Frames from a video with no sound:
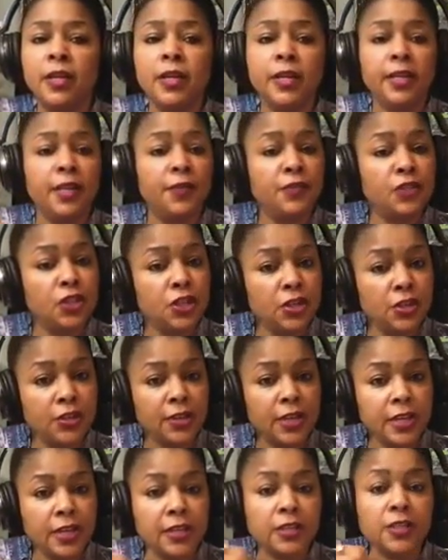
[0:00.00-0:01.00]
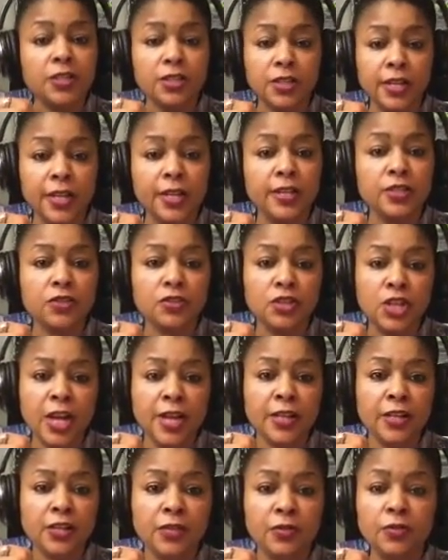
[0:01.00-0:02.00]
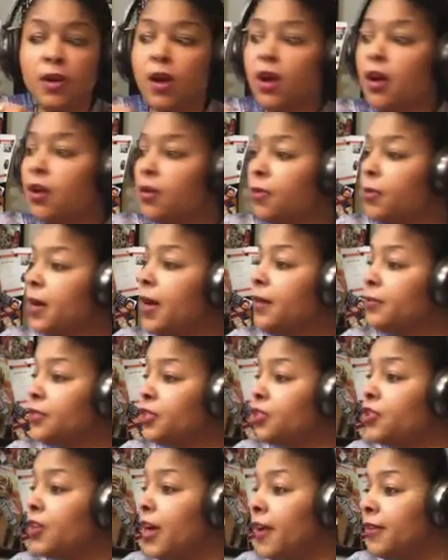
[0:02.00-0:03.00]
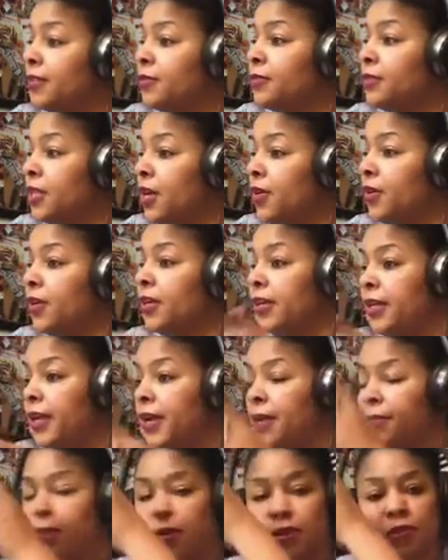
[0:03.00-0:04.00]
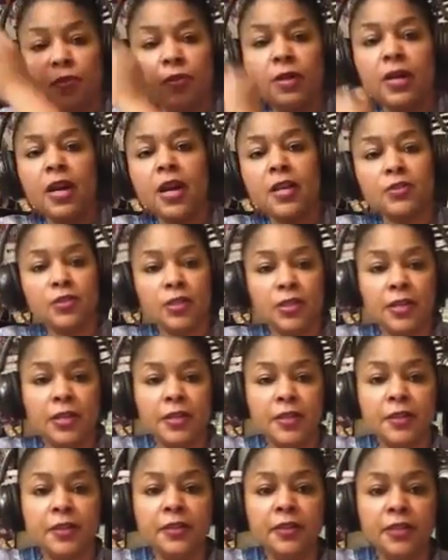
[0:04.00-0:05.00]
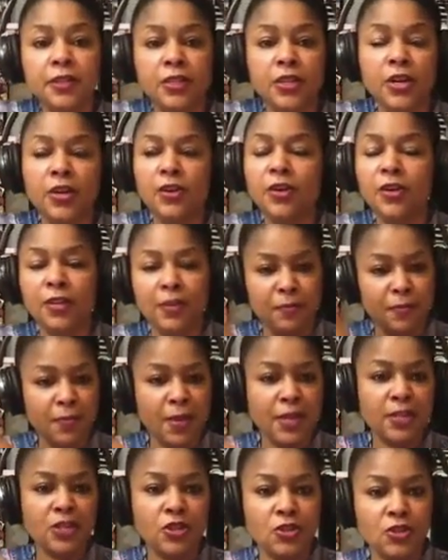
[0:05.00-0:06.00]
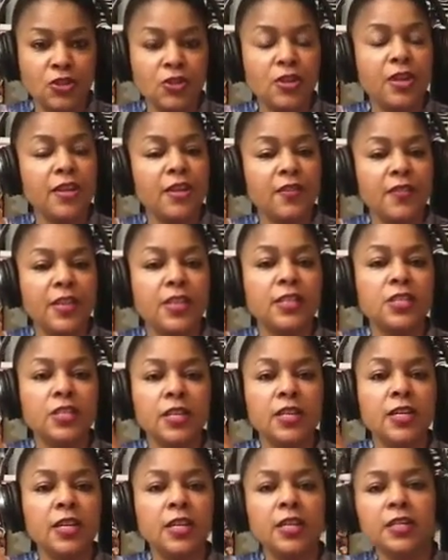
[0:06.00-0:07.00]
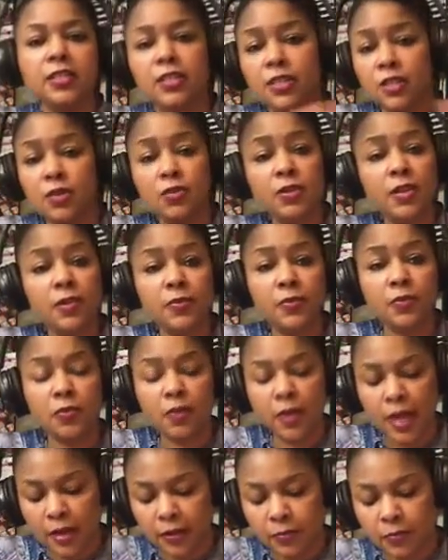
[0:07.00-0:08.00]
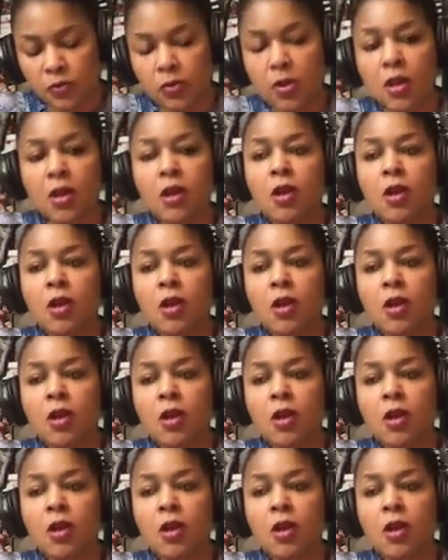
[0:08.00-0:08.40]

give it to your kids because your kids will check you. Oh, Mom, did you have some soda? Yeah, put $3 in there, and make sure you can give that to your kids. They'll keep you accountable.